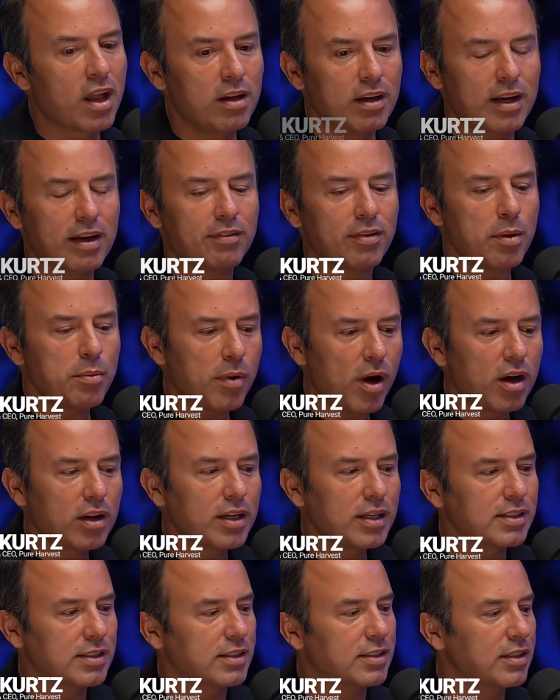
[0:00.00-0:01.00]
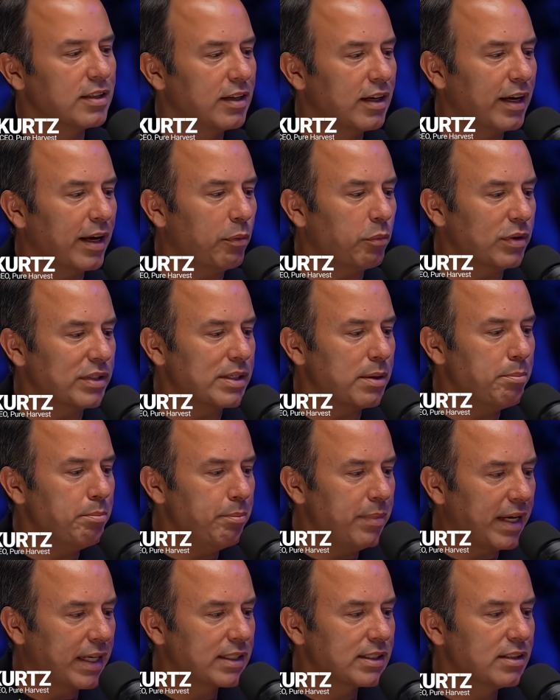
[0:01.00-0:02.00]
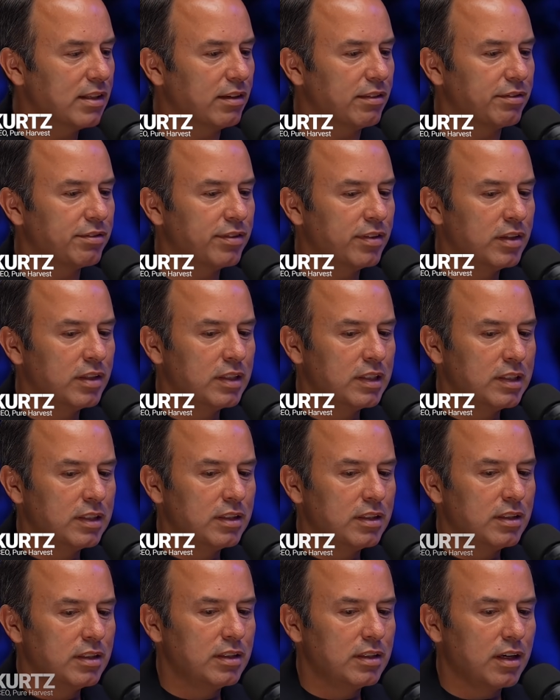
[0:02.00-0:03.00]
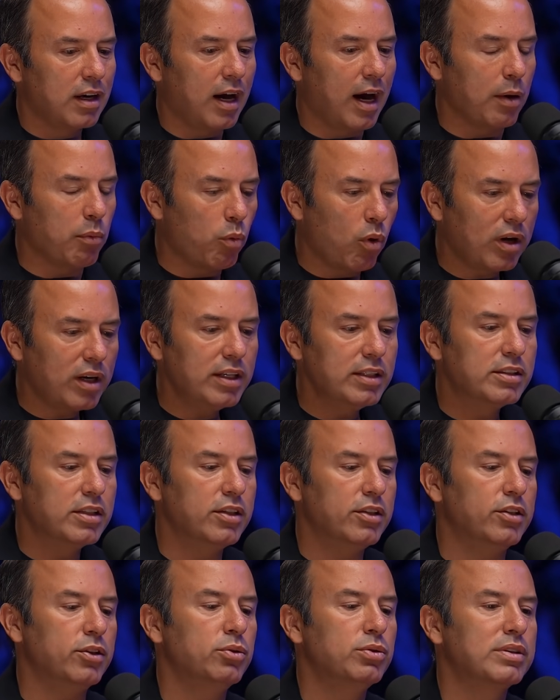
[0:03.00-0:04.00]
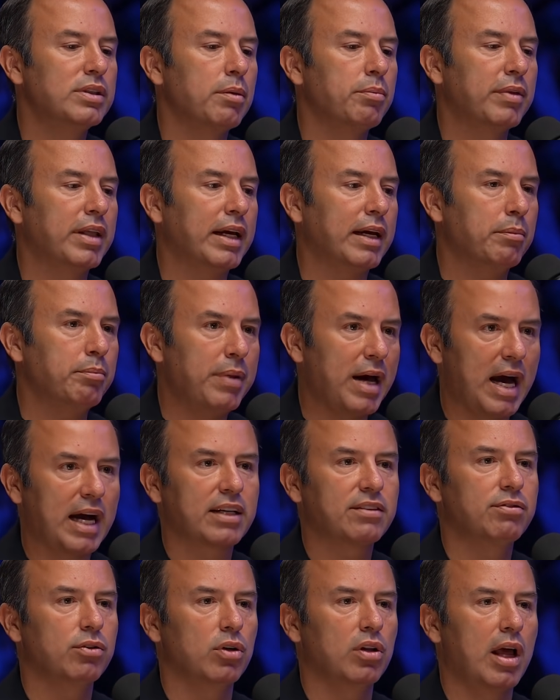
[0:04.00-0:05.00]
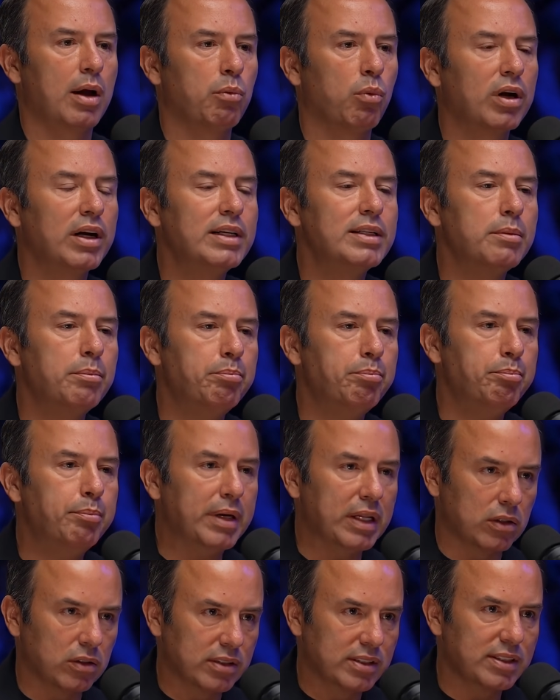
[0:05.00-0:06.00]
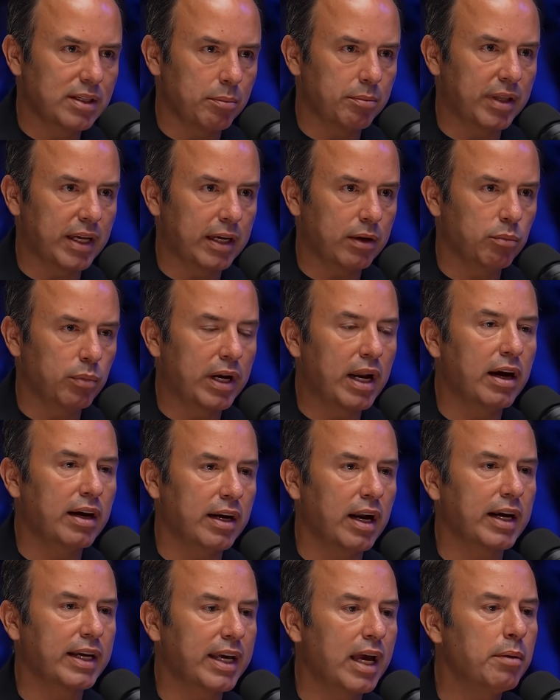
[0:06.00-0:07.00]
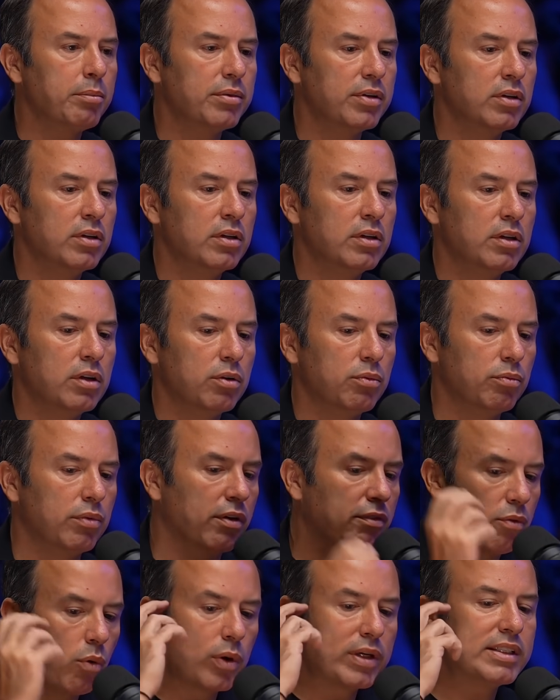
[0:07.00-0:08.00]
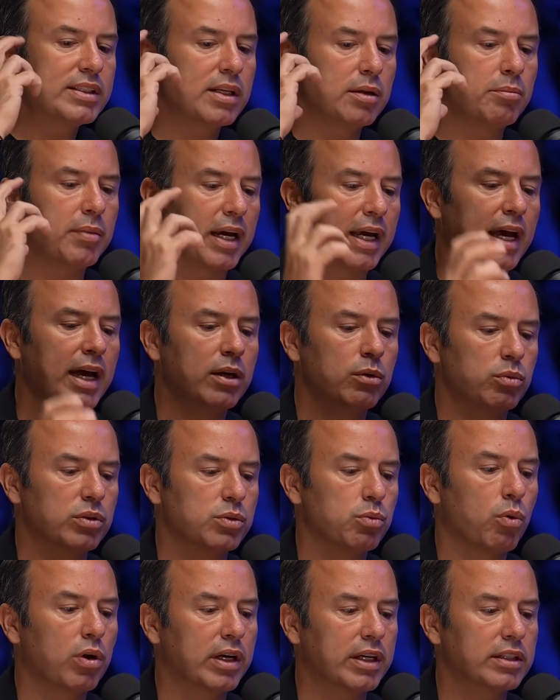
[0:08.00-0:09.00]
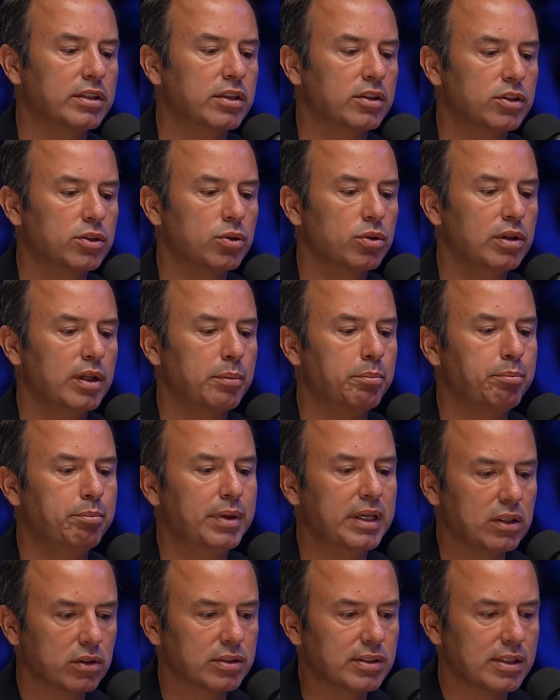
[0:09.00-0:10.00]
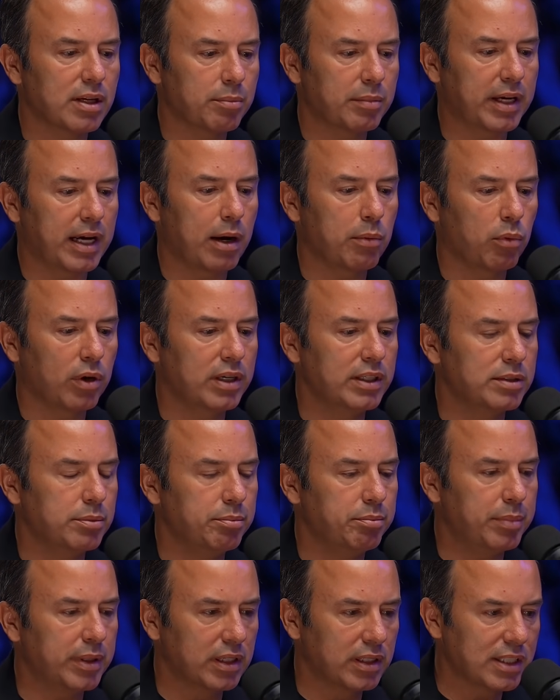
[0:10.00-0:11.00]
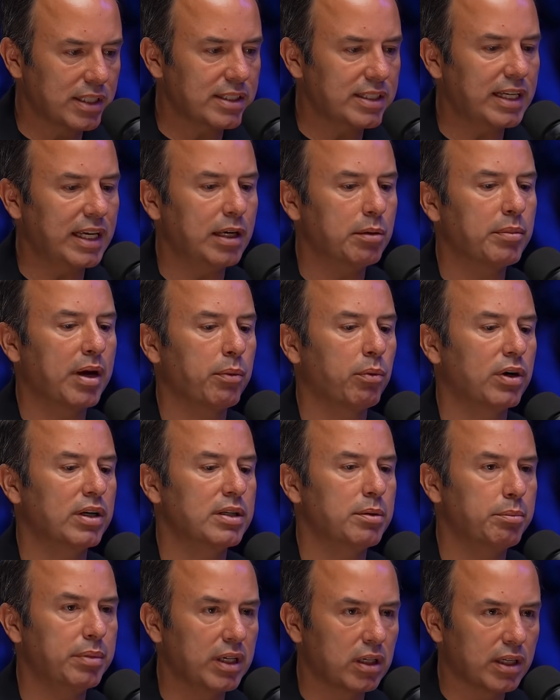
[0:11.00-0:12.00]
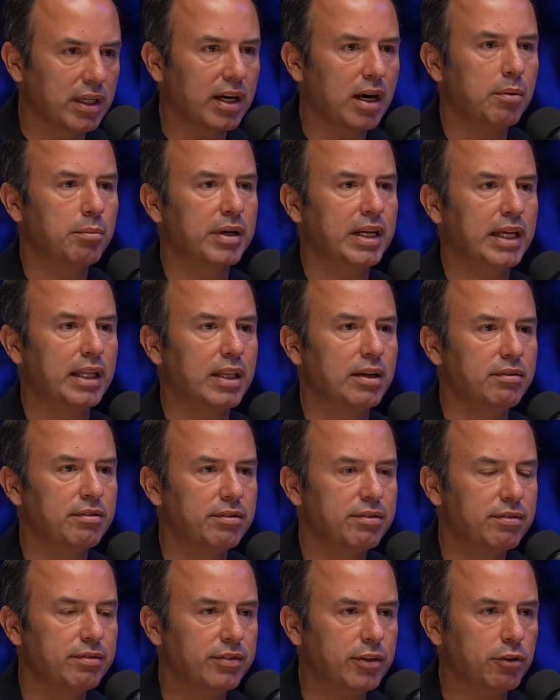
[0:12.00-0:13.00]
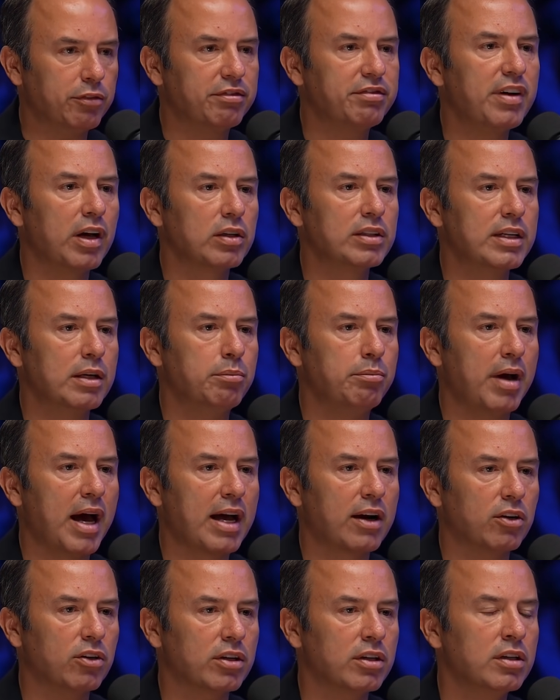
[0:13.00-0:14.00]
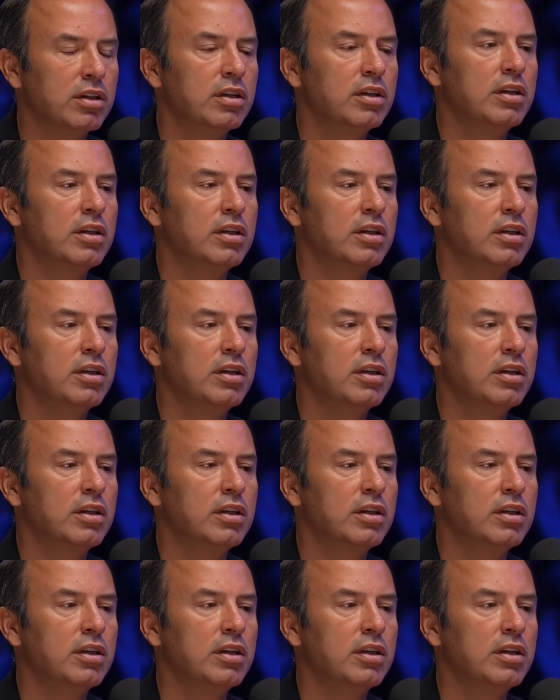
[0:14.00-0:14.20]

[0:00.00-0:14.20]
If I'm honest, it was a mix of, I wanted to do something impactful. I wanted to build something. The voice in my head was wanting to truly build something. I wanted to build a team. I wanted to build a company that you felt and mattered.